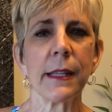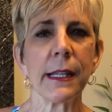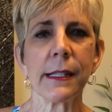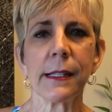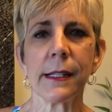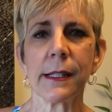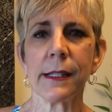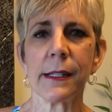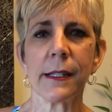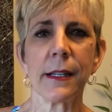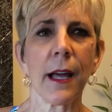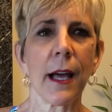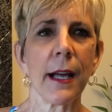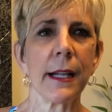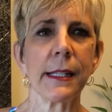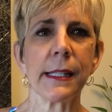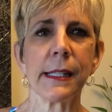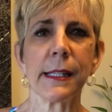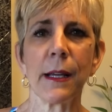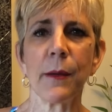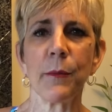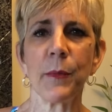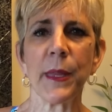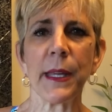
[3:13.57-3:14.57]
This is not
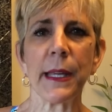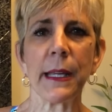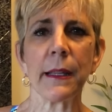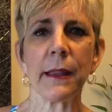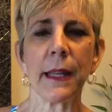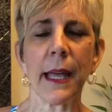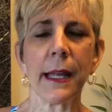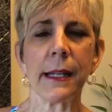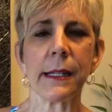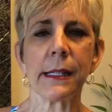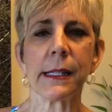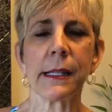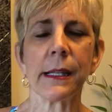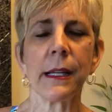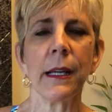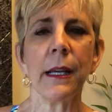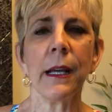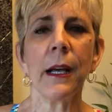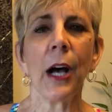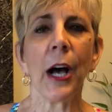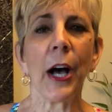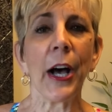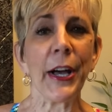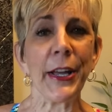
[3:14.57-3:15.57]
something that's
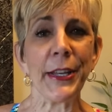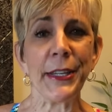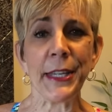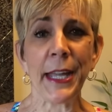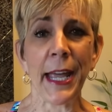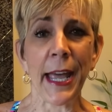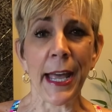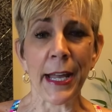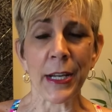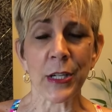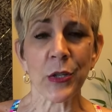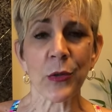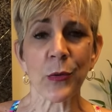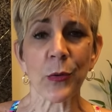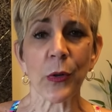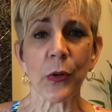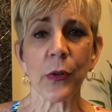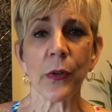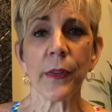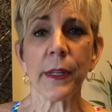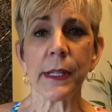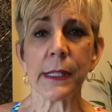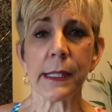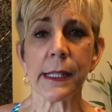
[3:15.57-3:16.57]

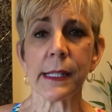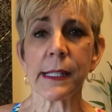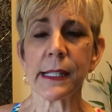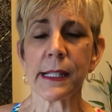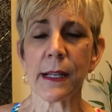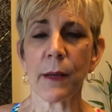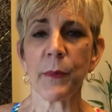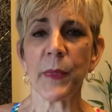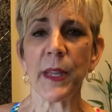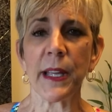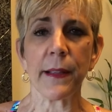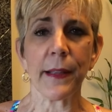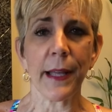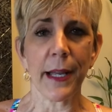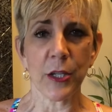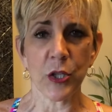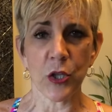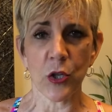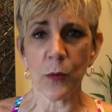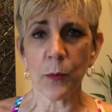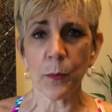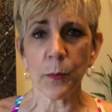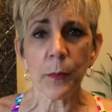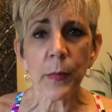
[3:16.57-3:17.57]
unnatural. This is something that
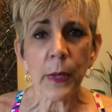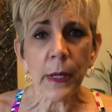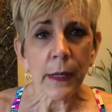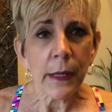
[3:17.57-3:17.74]
your